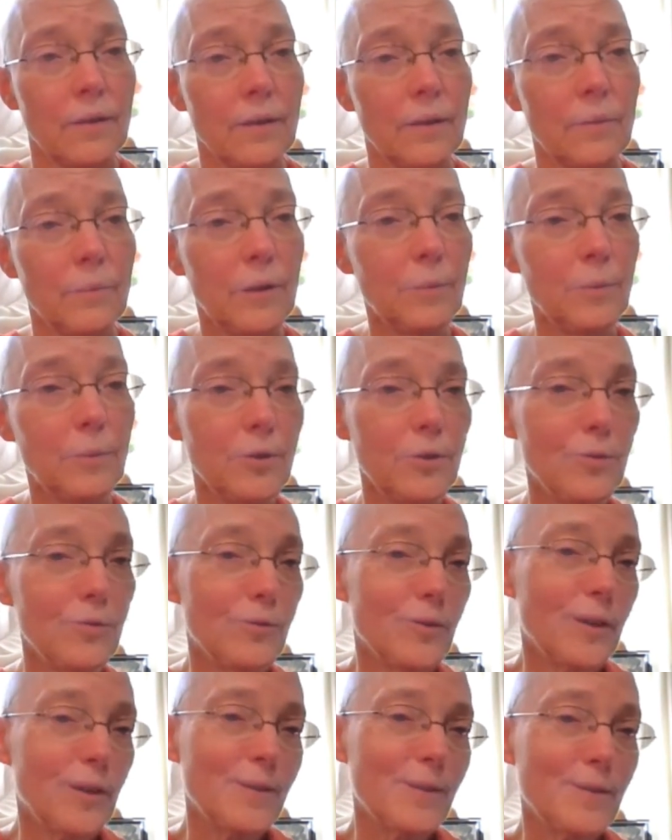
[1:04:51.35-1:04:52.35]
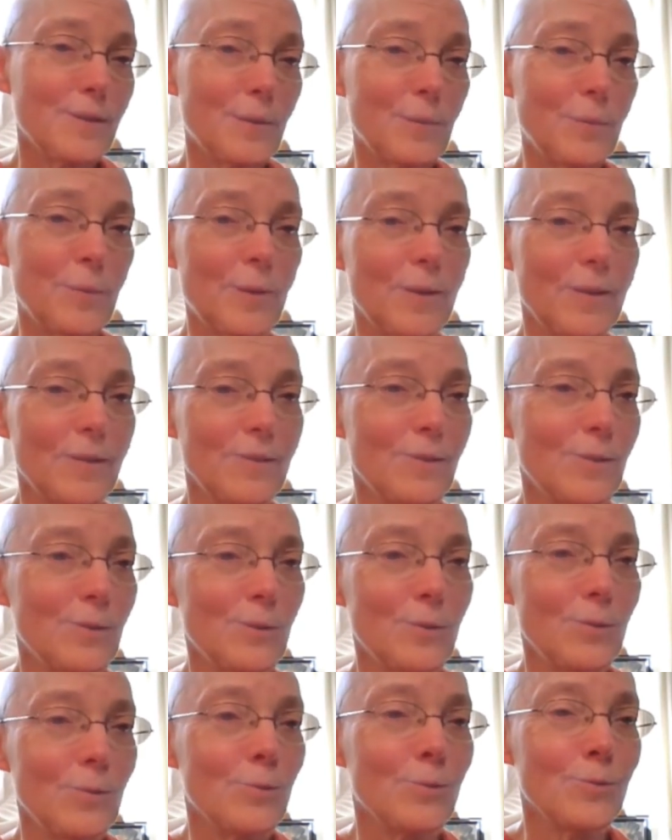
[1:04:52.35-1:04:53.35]
then maybe you find something to
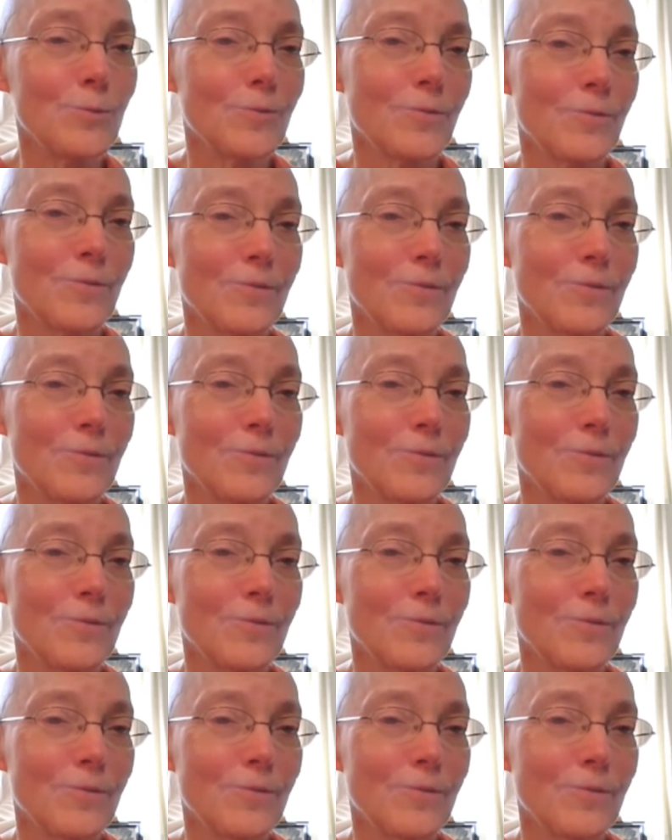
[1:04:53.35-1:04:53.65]
do